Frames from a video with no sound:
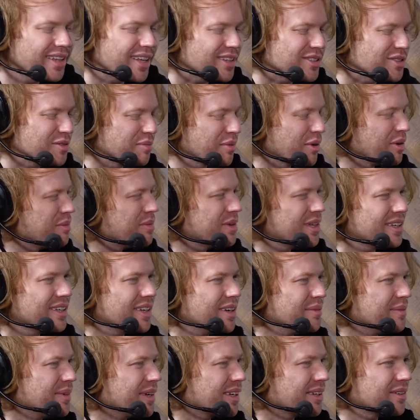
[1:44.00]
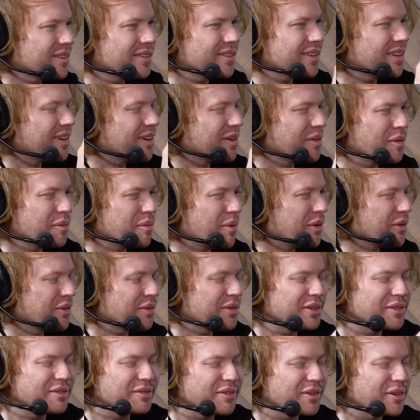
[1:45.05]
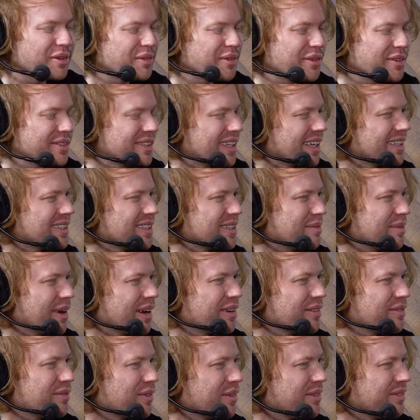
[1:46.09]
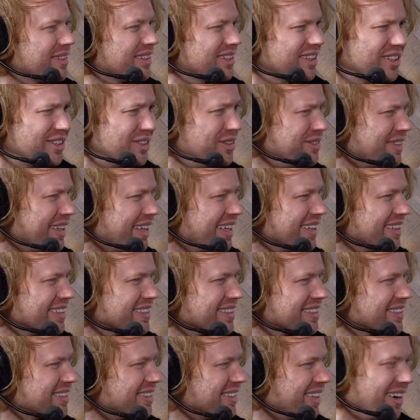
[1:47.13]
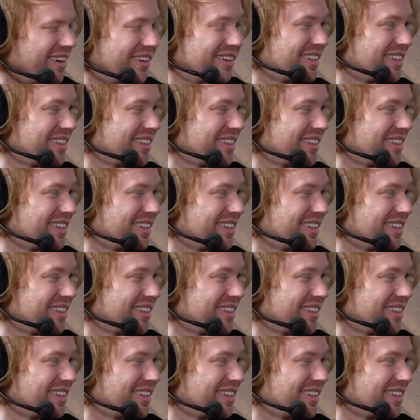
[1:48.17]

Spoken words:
Yeah, so me and him, we're both reading for it. We were texting back and forth. Saying, can you dance? No,